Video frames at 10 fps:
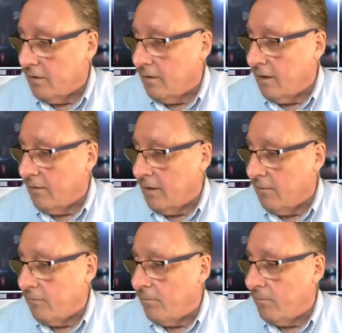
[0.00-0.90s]
They
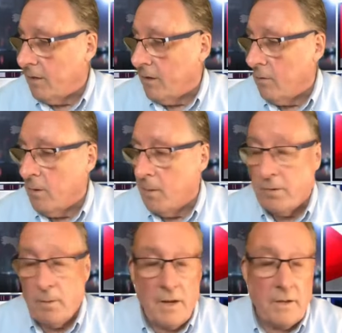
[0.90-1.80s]
are now
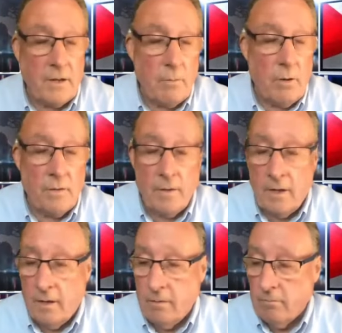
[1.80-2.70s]
implementing what
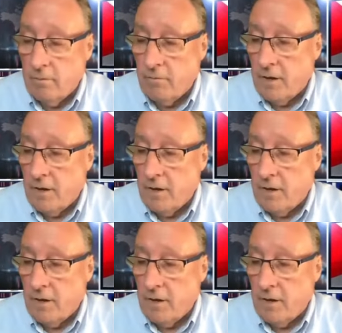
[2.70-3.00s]
they refer